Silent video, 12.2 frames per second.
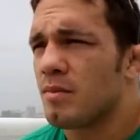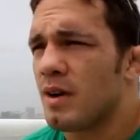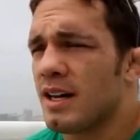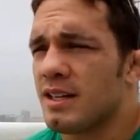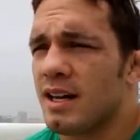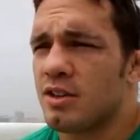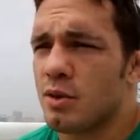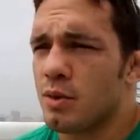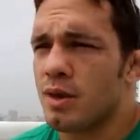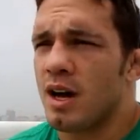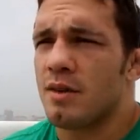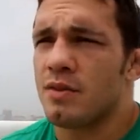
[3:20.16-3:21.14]
I train
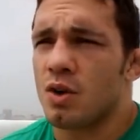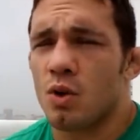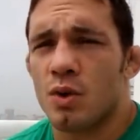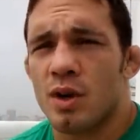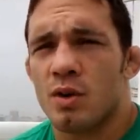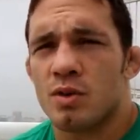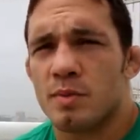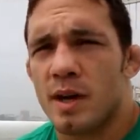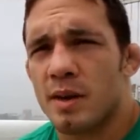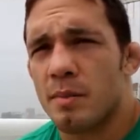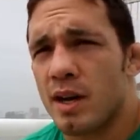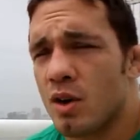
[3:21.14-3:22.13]
with Rafael Cordeiro,
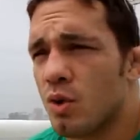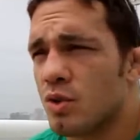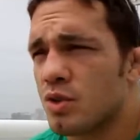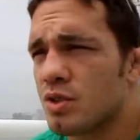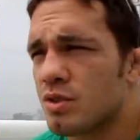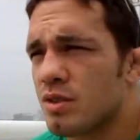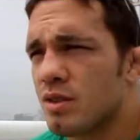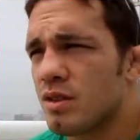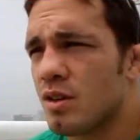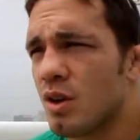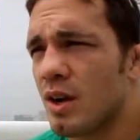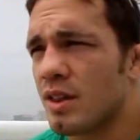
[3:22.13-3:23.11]
my coach.
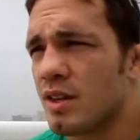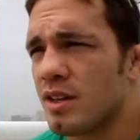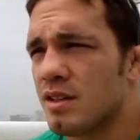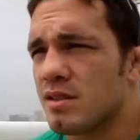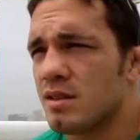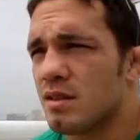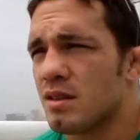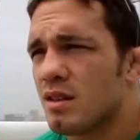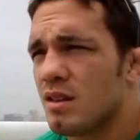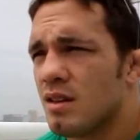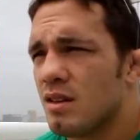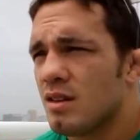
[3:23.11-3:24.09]
You know, I think he's
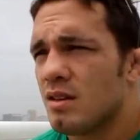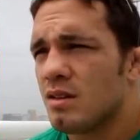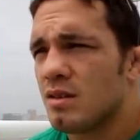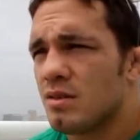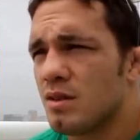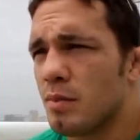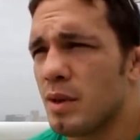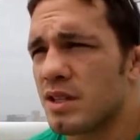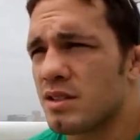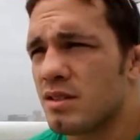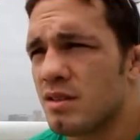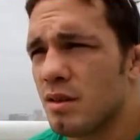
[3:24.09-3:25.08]

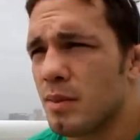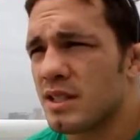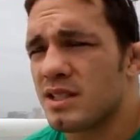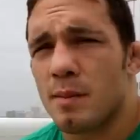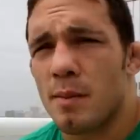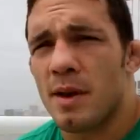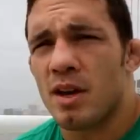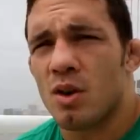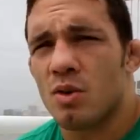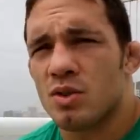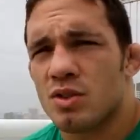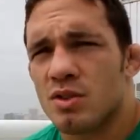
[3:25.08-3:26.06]
the best MMA
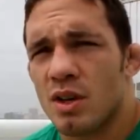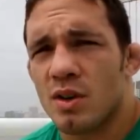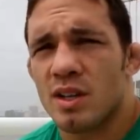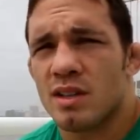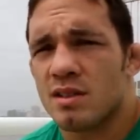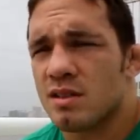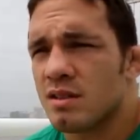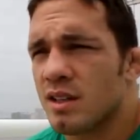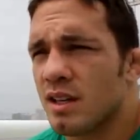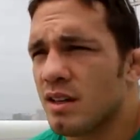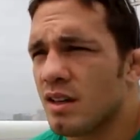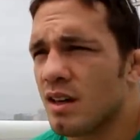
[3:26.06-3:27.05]
coach there is.
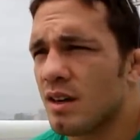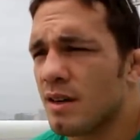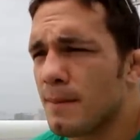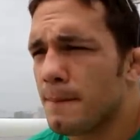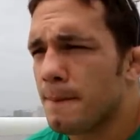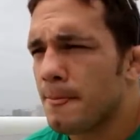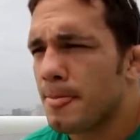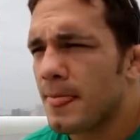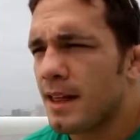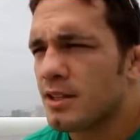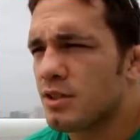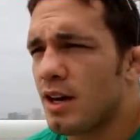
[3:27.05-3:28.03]
And
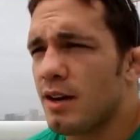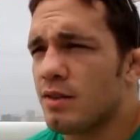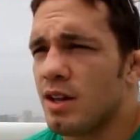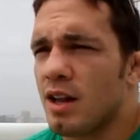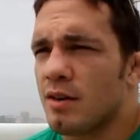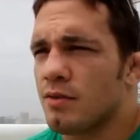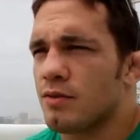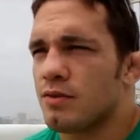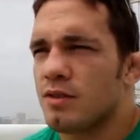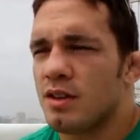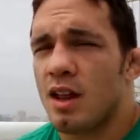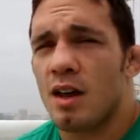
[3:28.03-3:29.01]
so I have a lot of
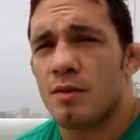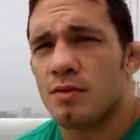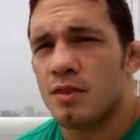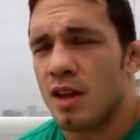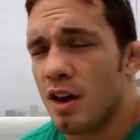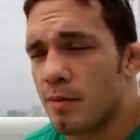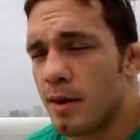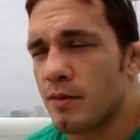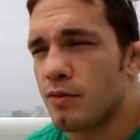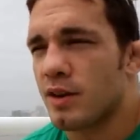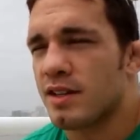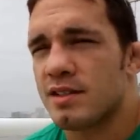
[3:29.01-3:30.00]
my
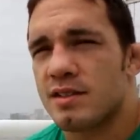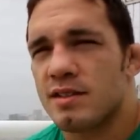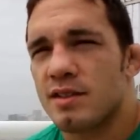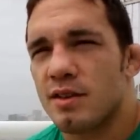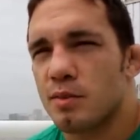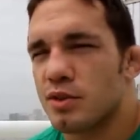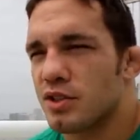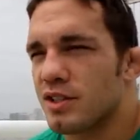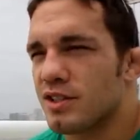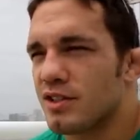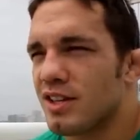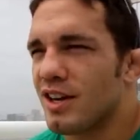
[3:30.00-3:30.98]
friends are
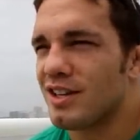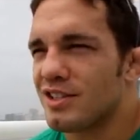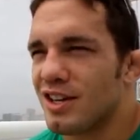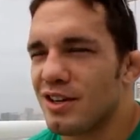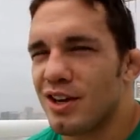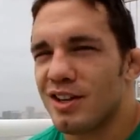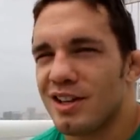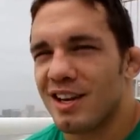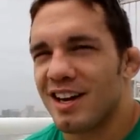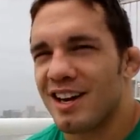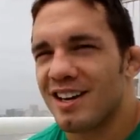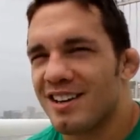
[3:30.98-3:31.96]
Brazilian, so yeah, I kind of
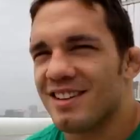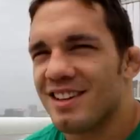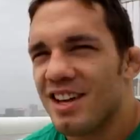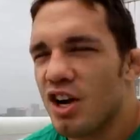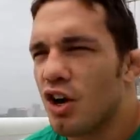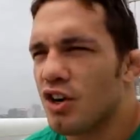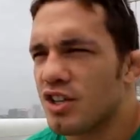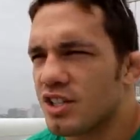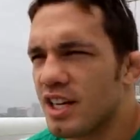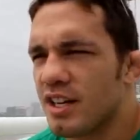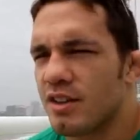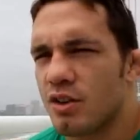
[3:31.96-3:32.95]

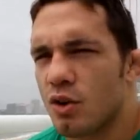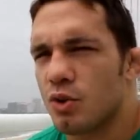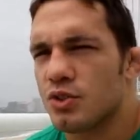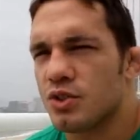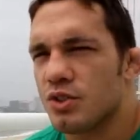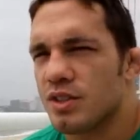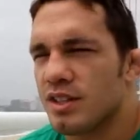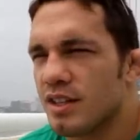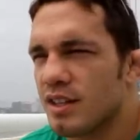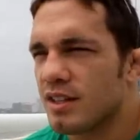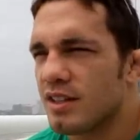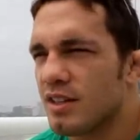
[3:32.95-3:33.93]
understand the culture and the,
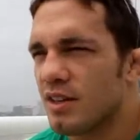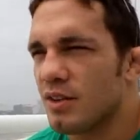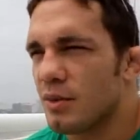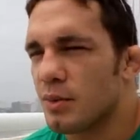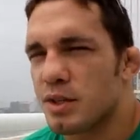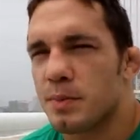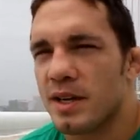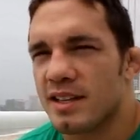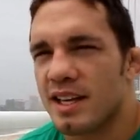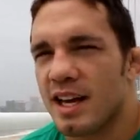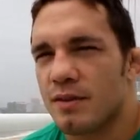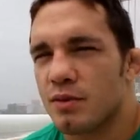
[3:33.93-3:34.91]
you know, the respect
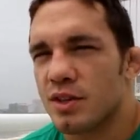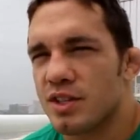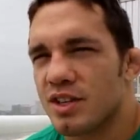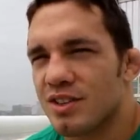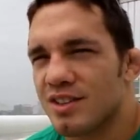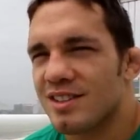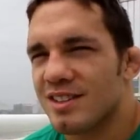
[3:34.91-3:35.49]
they have for each other.